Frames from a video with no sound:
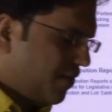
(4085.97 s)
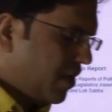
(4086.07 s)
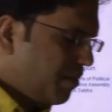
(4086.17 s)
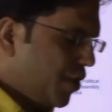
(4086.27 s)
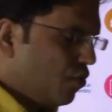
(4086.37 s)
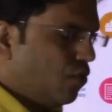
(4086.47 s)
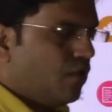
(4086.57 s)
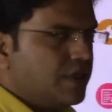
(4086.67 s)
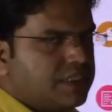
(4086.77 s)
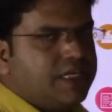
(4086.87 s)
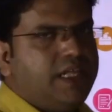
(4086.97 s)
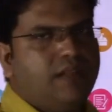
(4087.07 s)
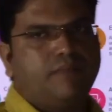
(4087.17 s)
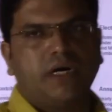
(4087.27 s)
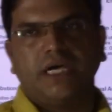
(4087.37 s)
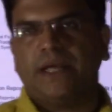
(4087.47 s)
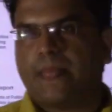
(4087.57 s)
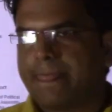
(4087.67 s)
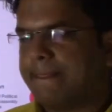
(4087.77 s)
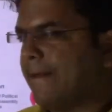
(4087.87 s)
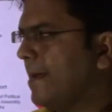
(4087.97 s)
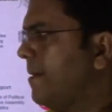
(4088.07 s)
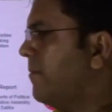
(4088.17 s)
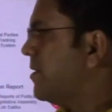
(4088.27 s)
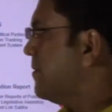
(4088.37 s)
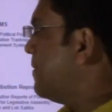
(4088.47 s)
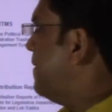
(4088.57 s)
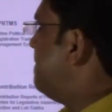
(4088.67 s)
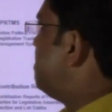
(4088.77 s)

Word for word: will be overseen by uh, what you call